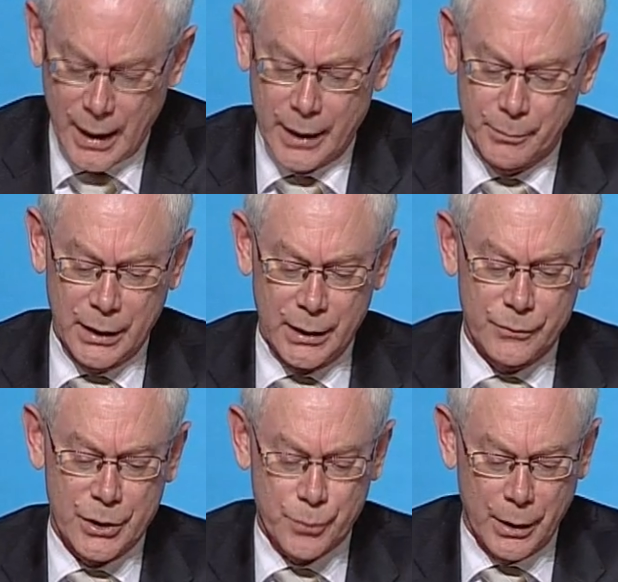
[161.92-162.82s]
I
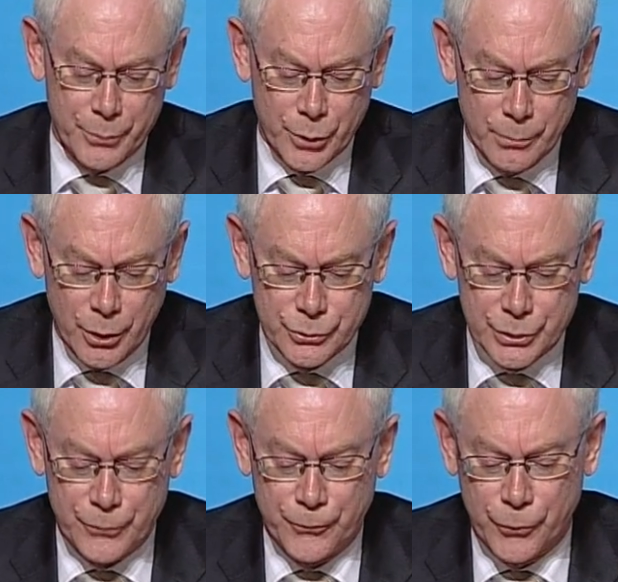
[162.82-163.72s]
believe this will
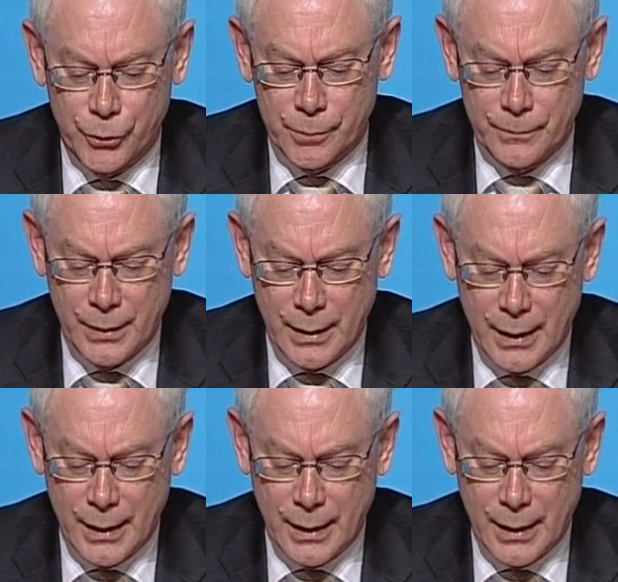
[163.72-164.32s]
promote reform